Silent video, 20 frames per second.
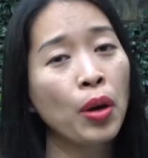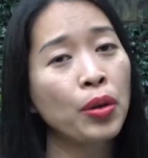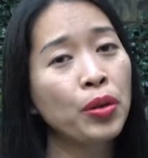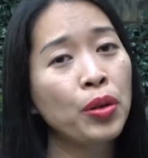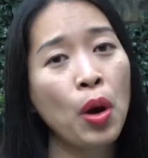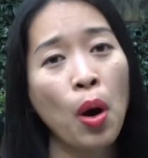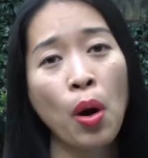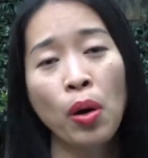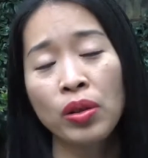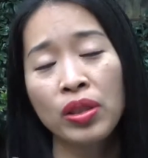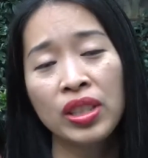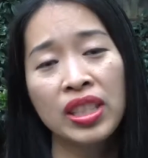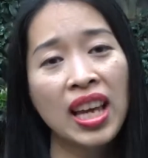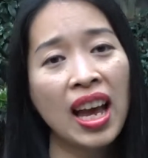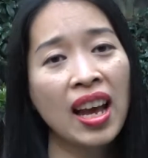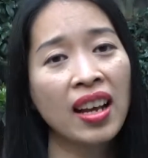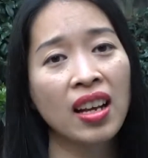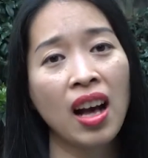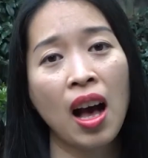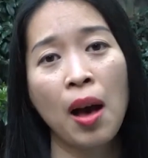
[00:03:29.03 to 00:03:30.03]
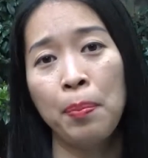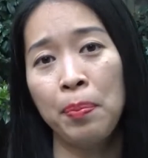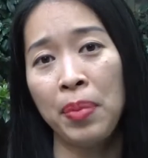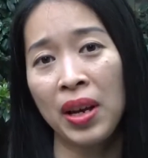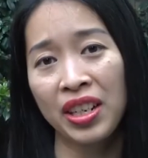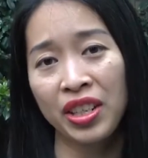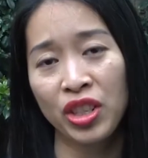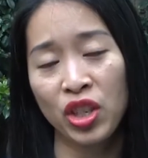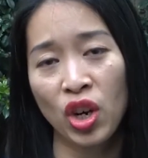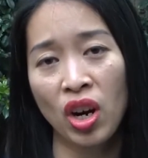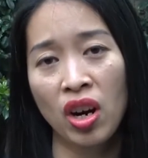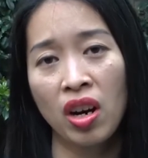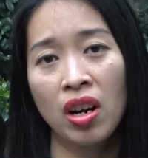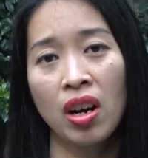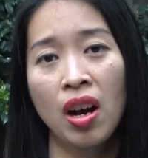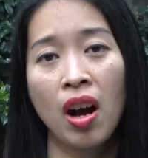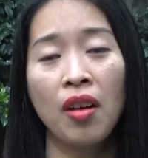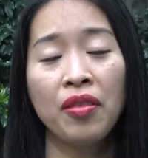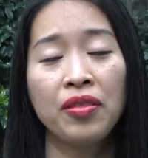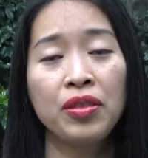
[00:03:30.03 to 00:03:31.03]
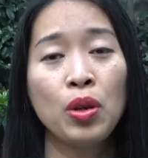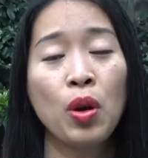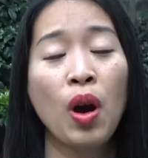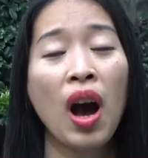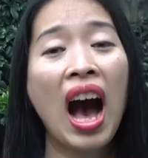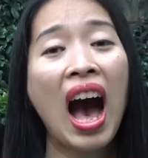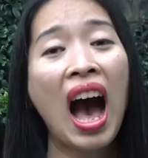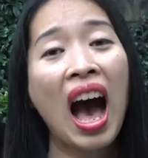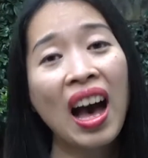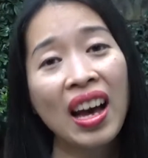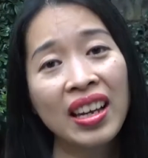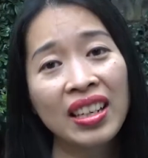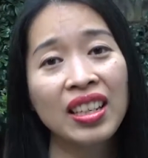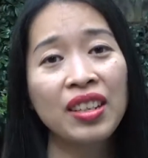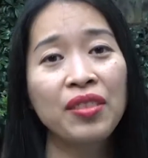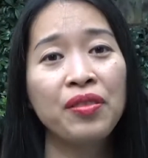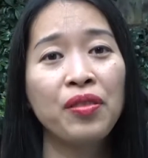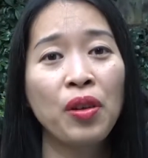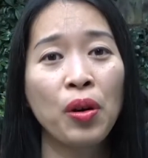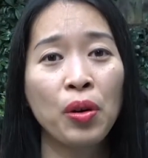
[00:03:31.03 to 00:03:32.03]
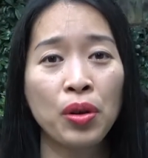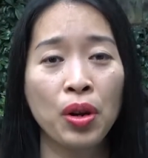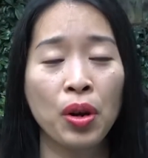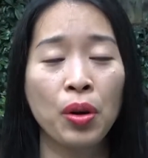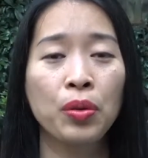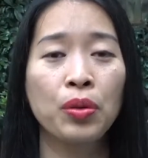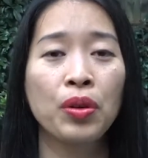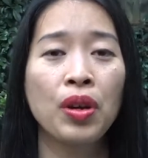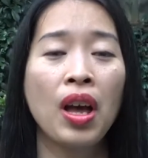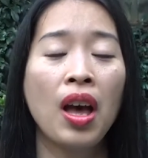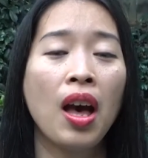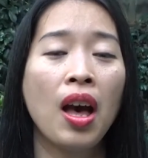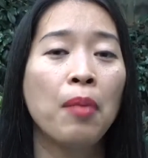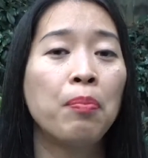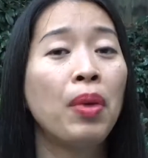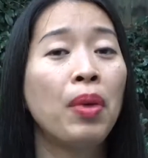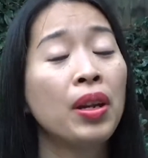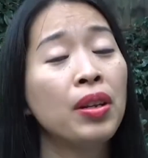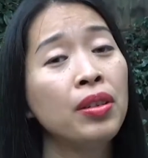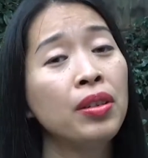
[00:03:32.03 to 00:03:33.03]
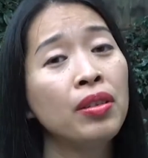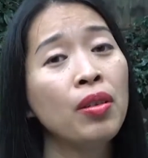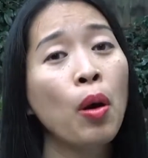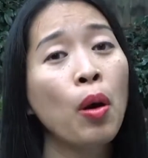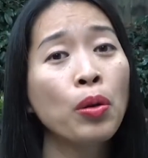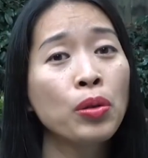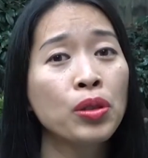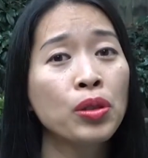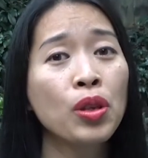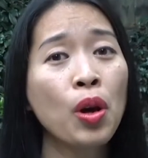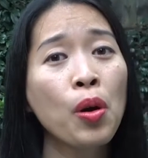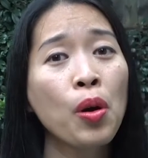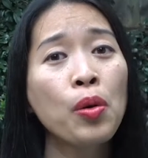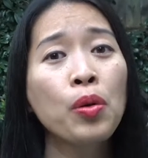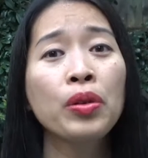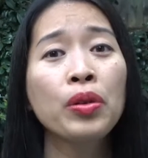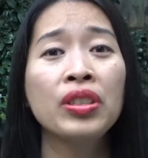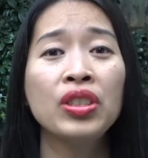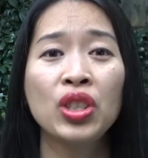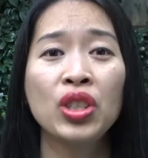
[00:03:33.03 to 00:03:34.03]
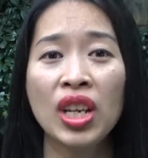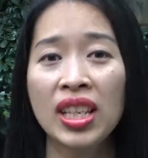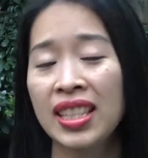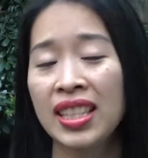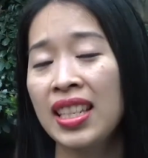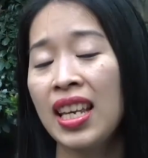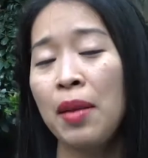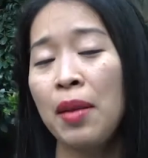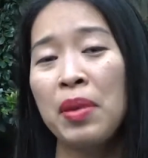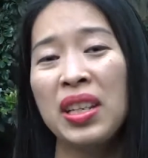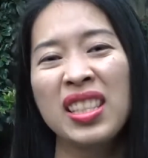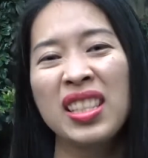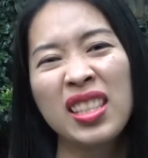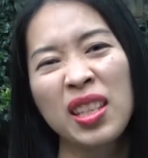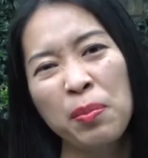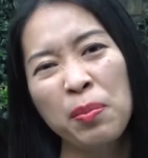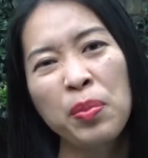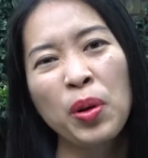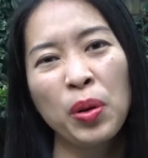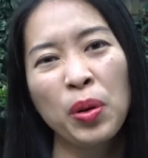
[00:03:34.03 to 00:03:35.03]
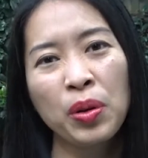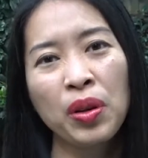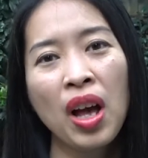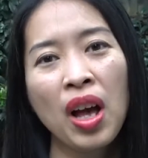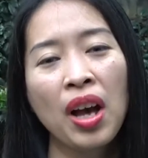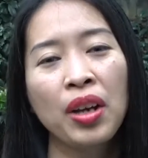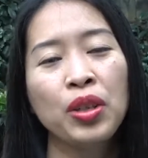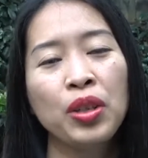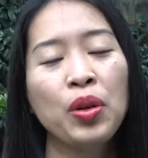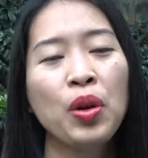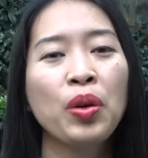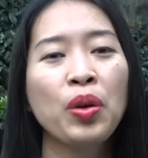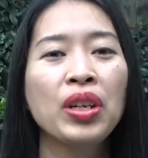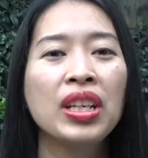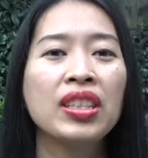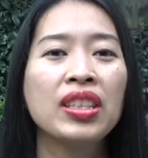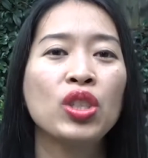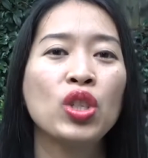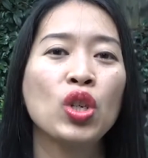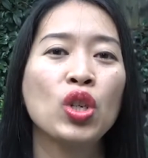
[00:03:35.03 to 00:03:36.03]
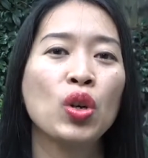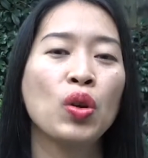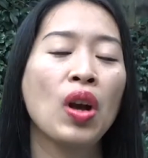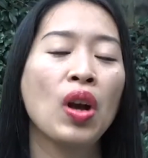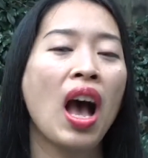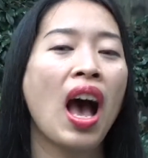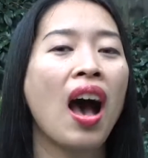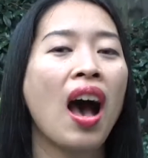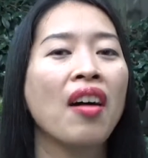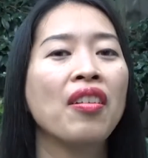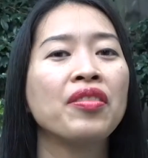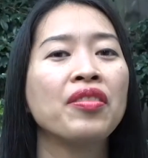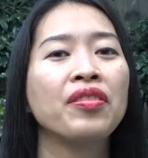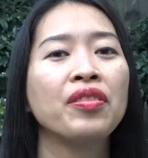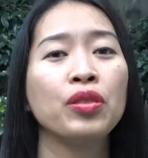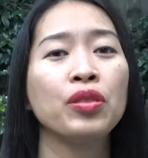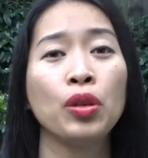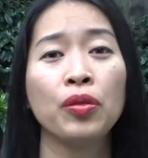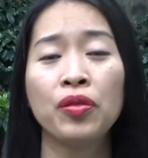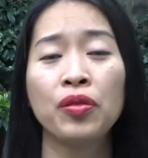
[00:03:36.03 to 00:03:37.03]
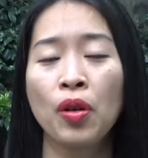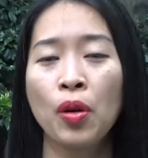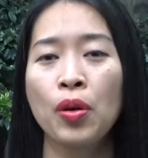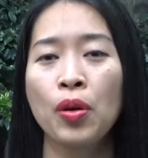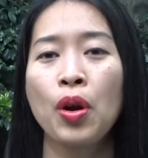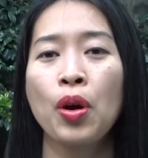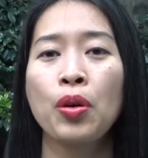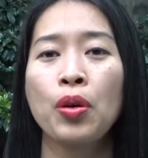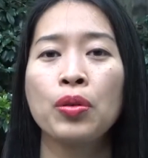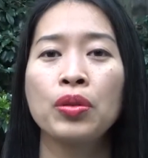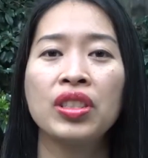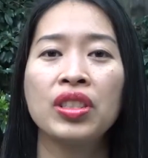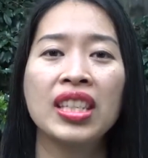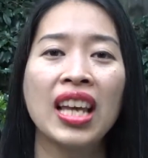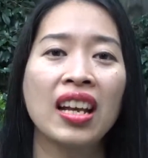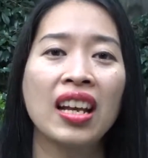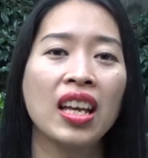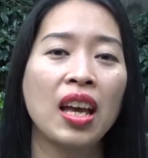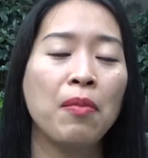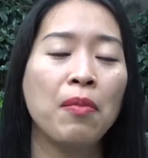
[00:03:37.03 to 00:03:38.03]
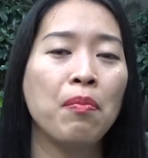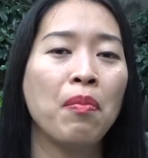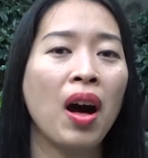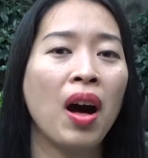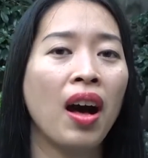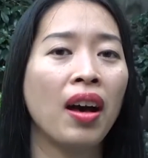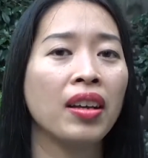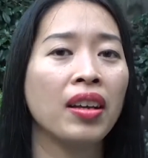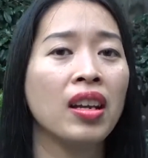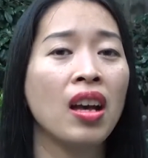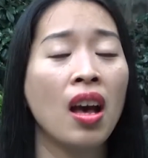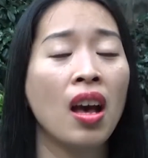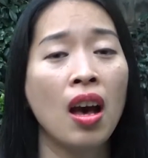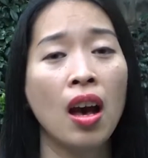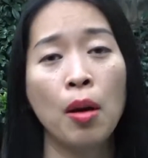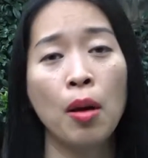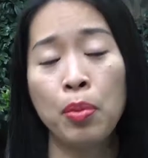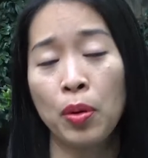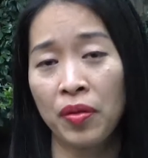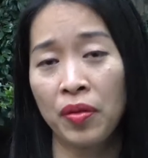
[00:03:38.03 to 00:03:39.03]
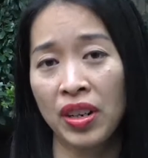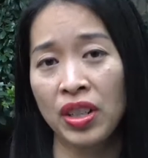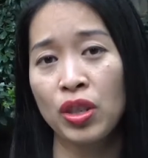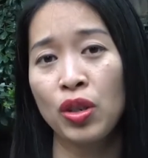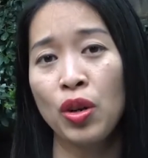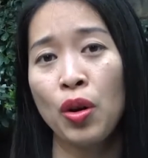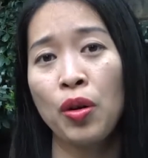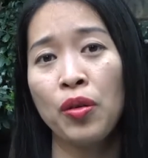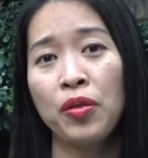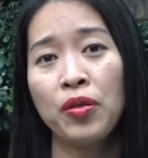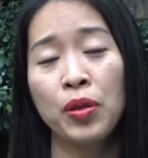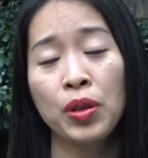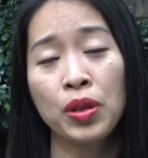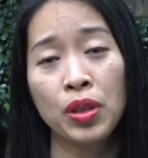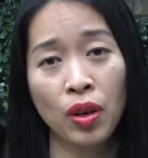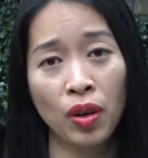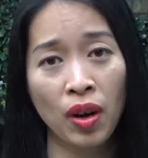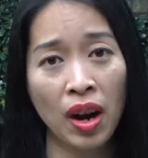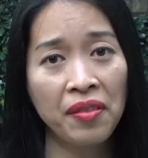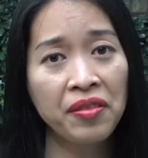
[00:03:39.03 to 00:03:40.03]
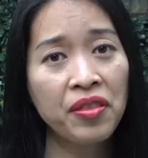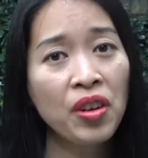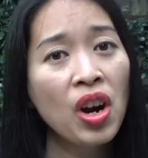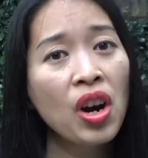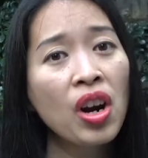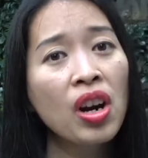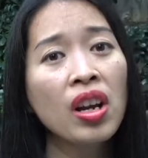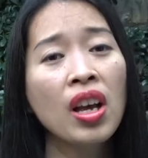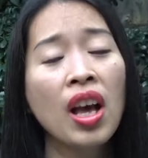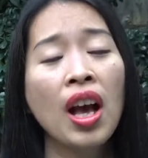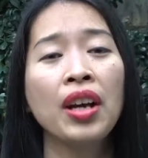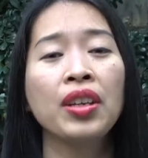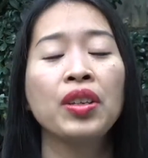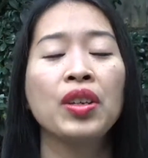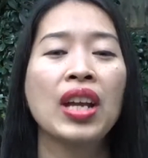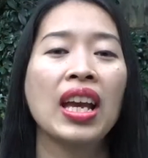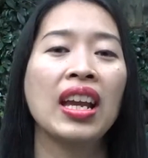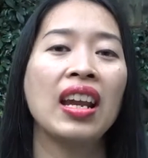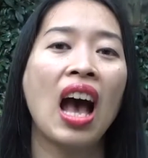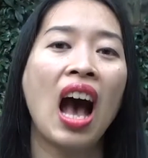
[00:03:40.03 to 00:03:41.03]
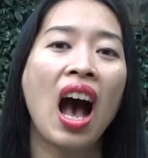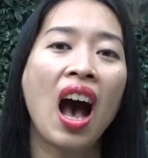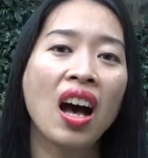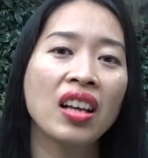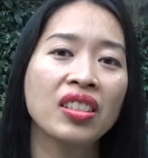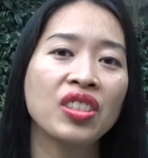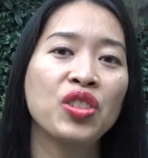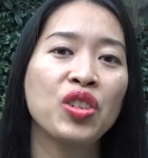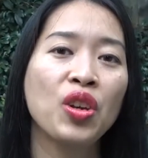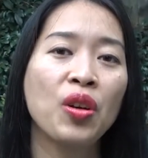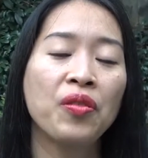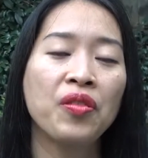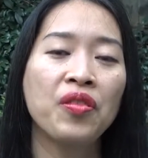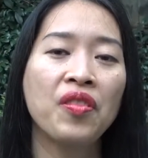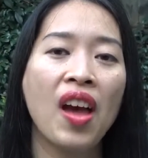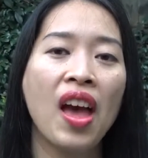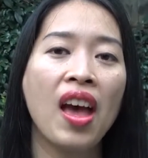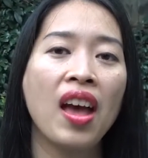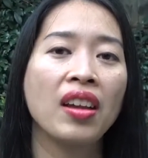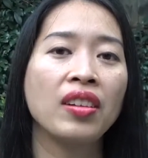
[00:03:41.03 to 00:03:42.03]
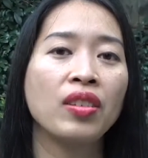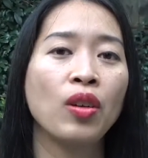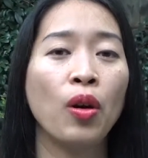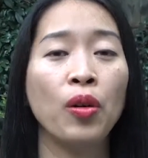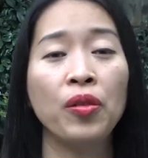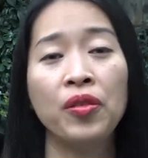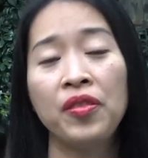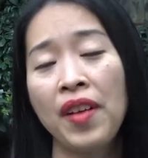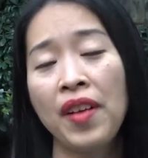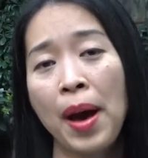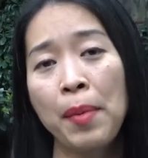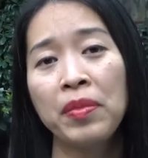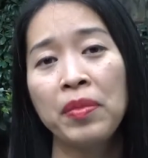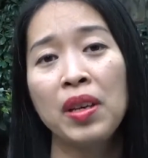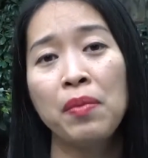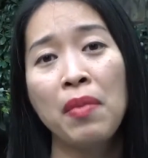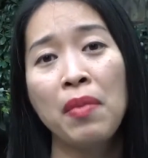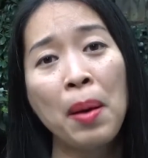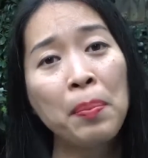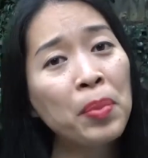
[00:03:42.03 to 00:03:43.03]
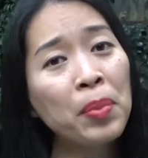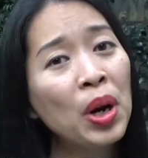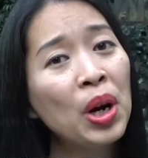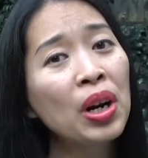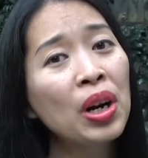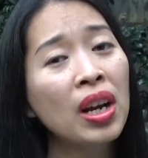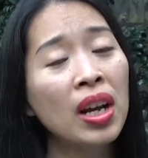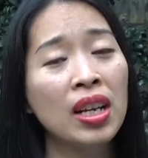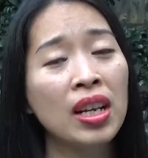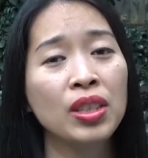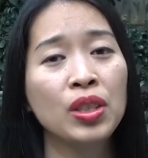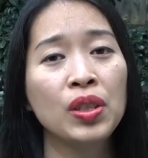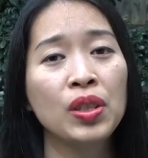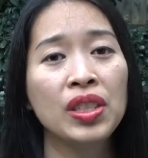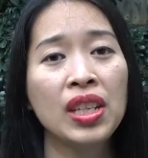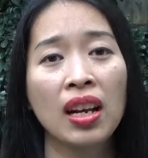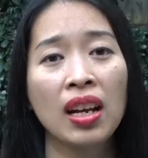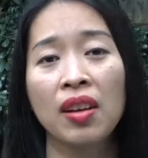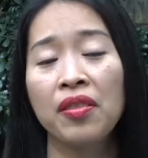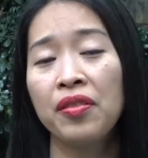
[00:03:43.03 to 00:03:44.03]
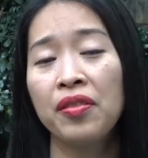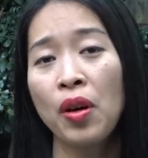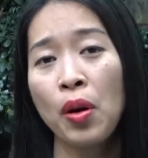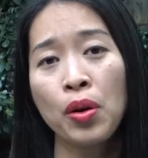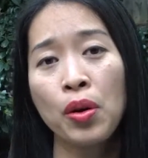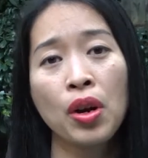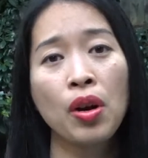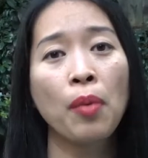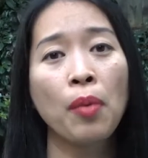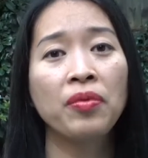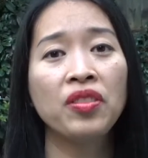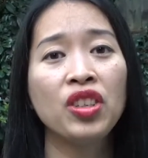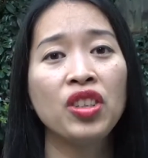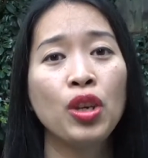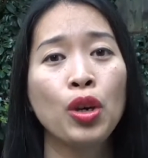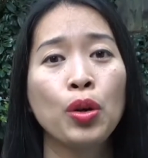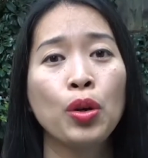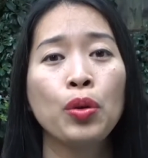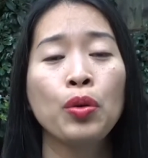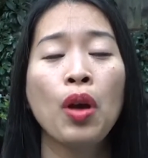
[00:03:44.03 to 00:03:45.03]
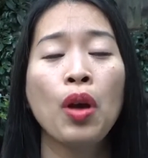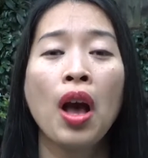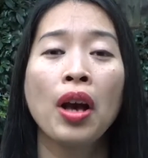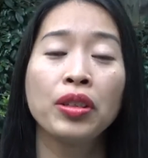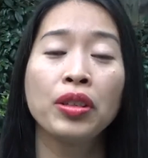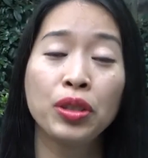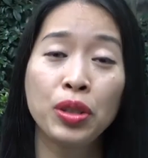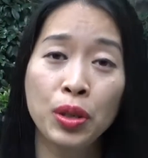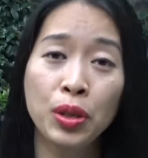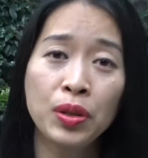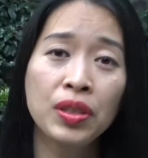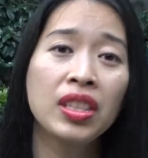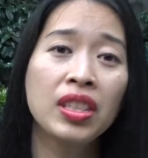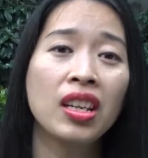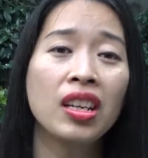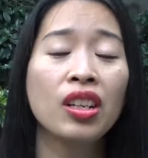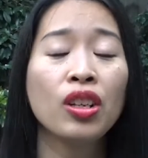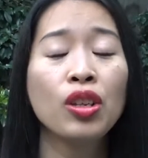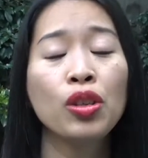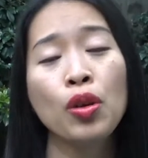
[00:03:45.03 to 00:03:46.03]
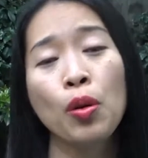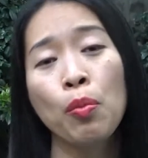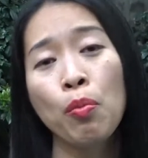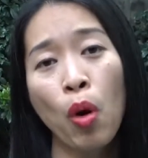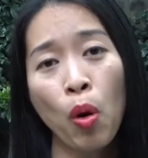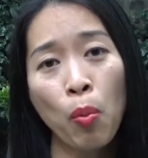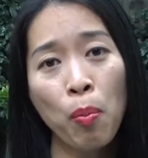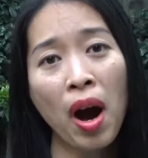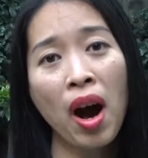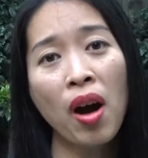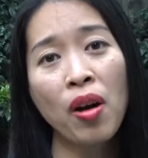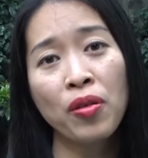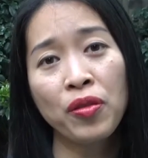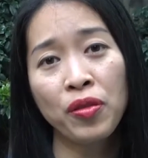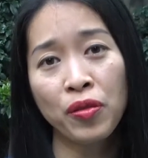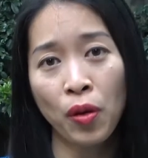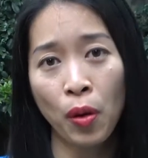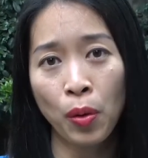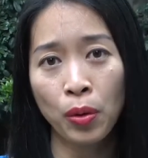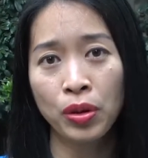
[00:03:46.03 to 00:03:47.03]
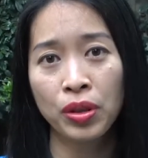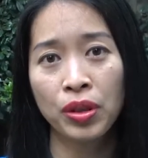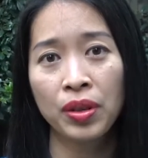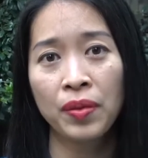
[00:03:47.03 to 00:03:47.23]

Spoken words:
Don't take a picture of your ID photo, but also just keep it simple. You don't need to have your photo taken by a professional photographer. You can ask your friend or family member to take a photo of you using your mobile phone.